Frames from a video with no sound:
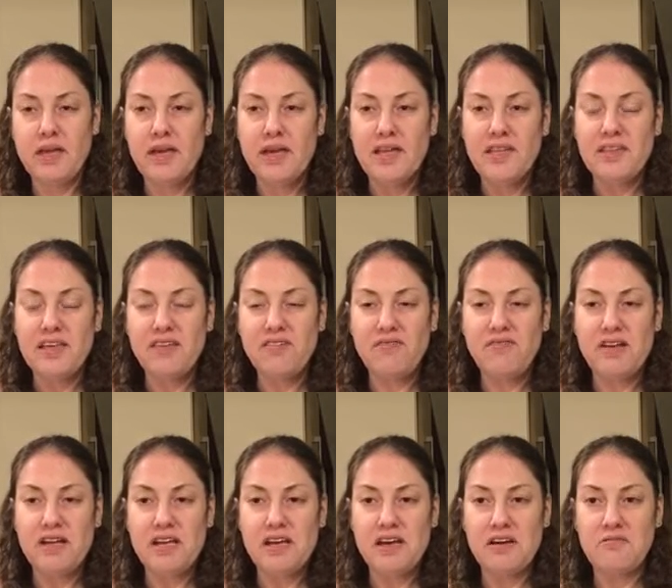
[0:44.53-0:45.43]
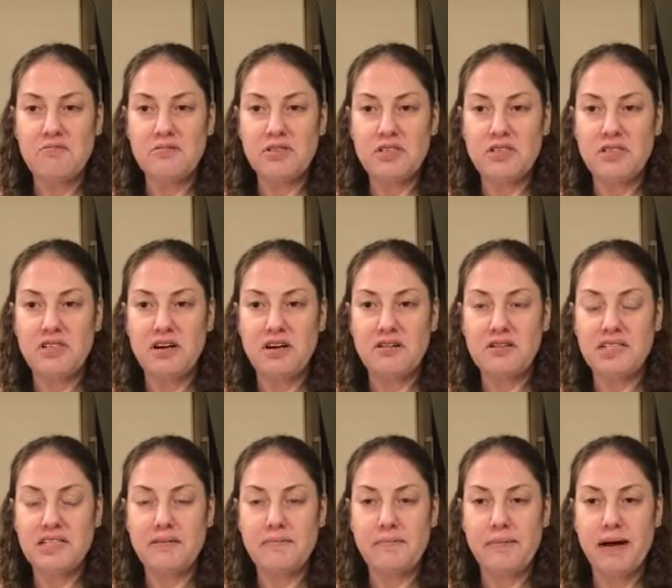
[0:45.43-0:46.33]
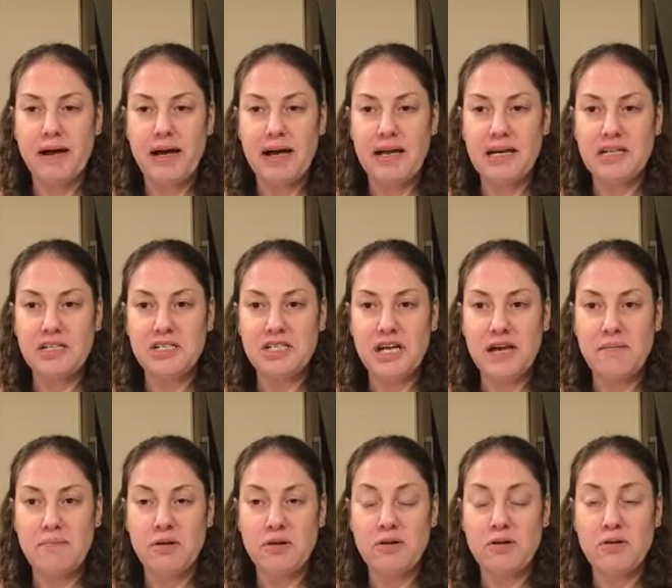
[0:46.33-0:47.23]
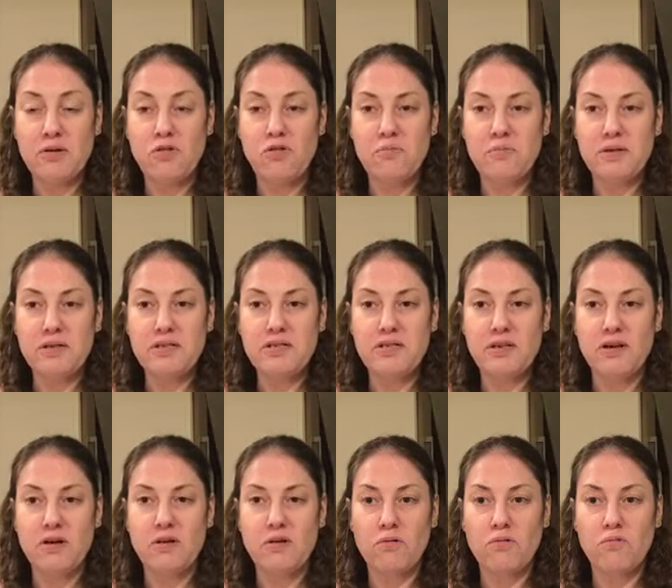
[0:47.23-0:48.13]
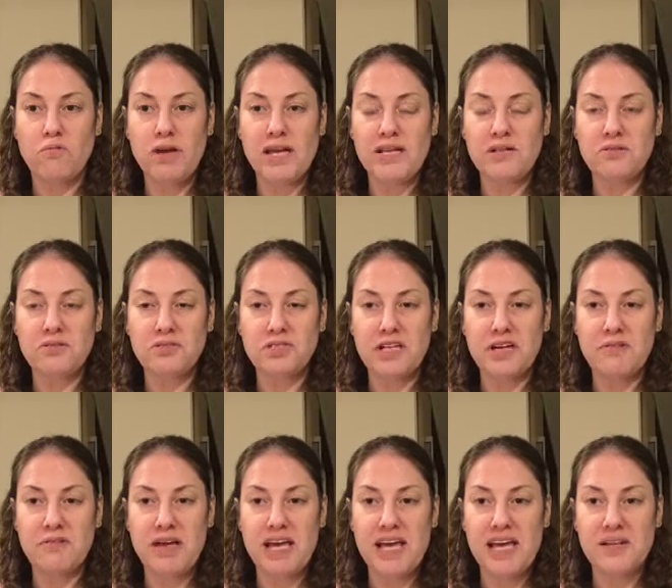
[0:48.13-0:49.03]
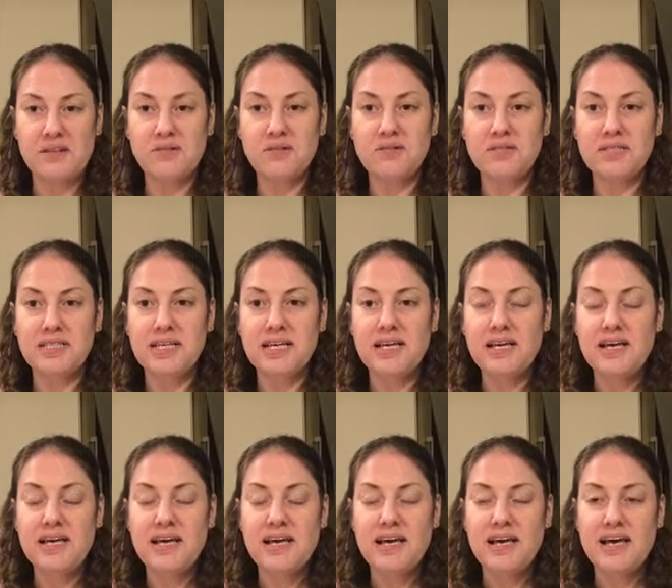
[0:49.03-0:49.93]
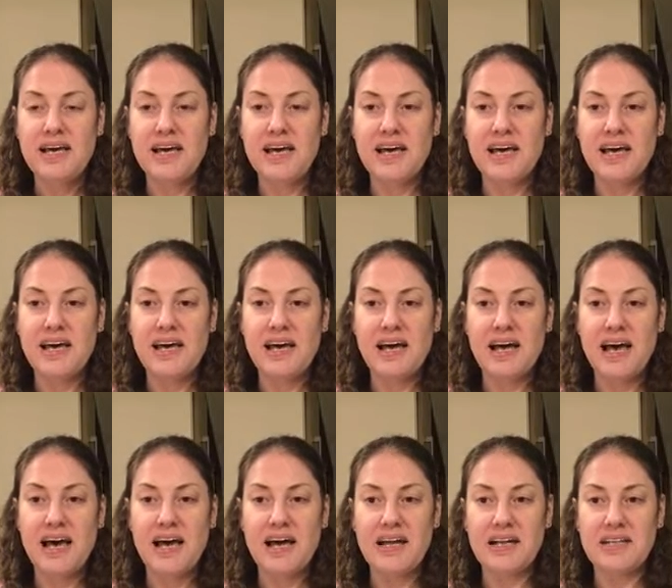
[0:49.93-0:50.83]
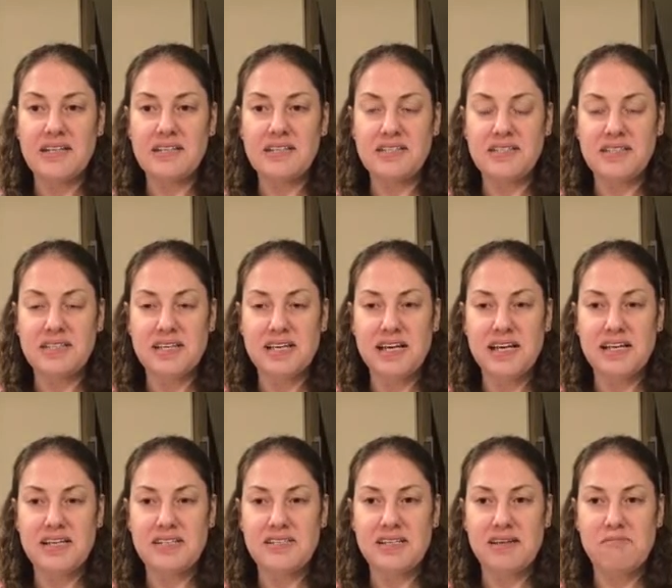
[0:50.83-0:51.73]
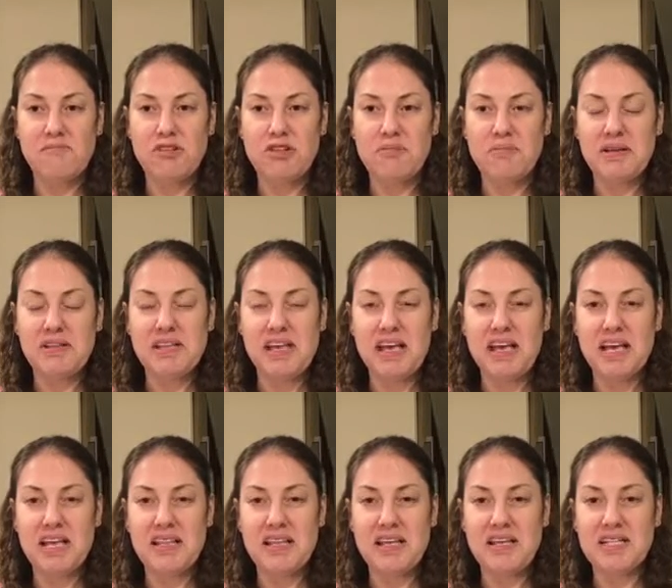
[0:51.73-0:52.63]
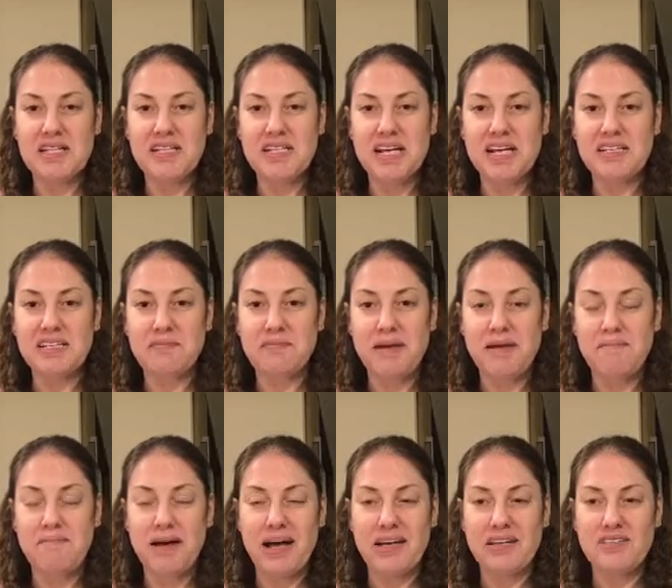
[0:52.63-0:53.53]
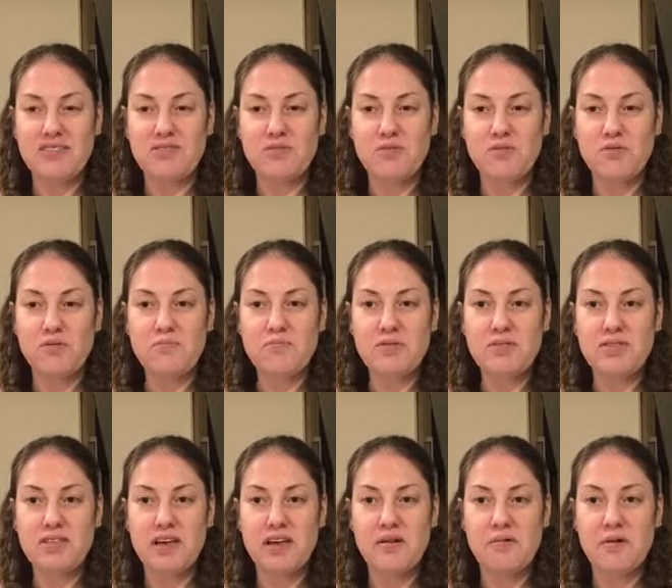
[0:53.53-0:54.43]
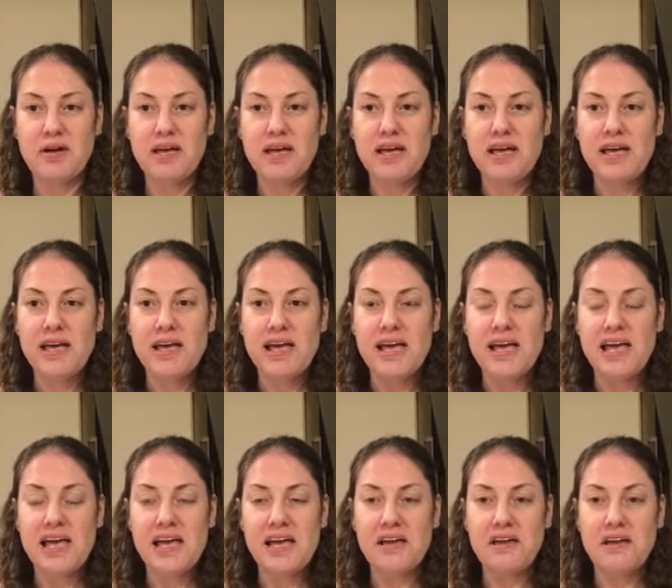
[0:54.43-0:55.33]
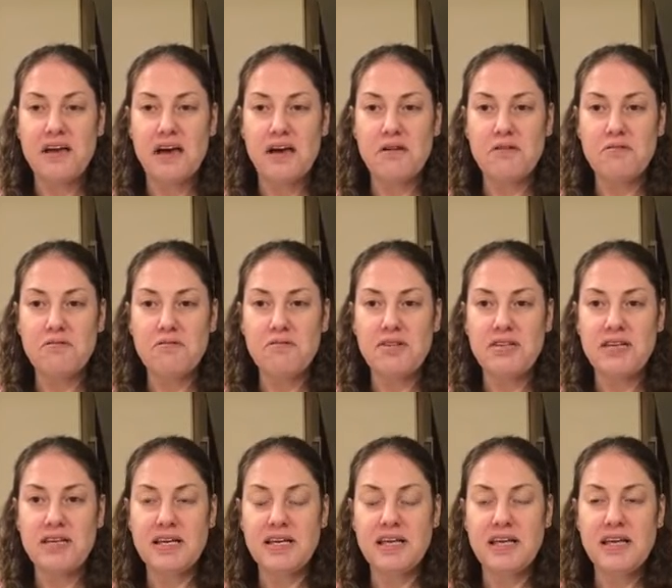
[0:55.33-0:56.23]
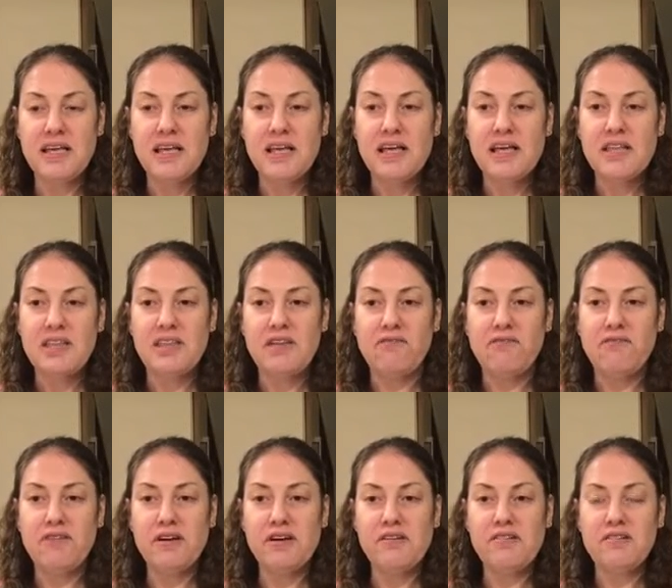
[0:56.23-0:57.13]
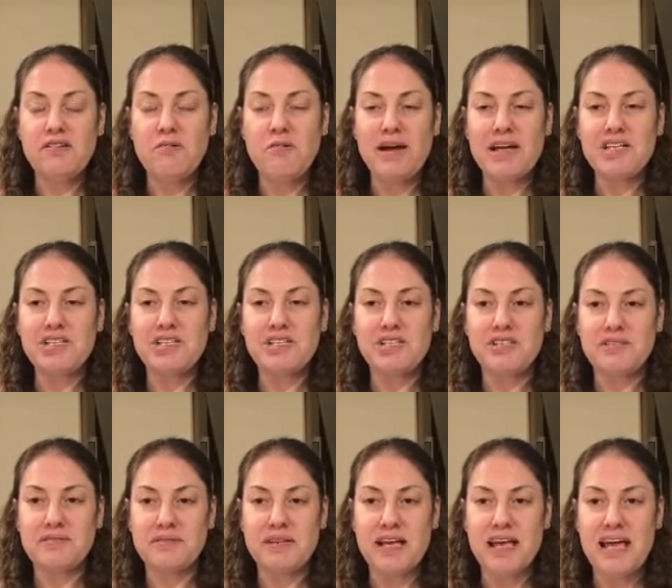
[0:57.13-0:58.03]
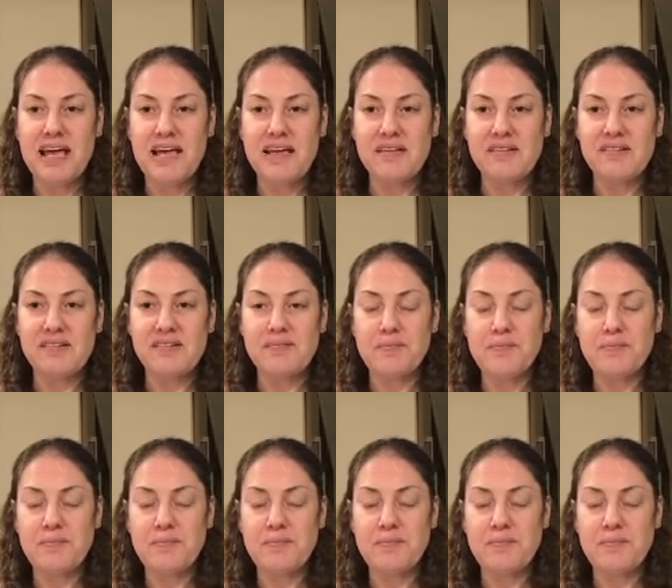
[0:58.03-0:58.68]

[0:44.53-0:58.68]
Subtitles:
This video was started by Jem Hubbard on Wheels No Heels, and it seems to be taking the internet a bit by storm, so here goes. The first question is,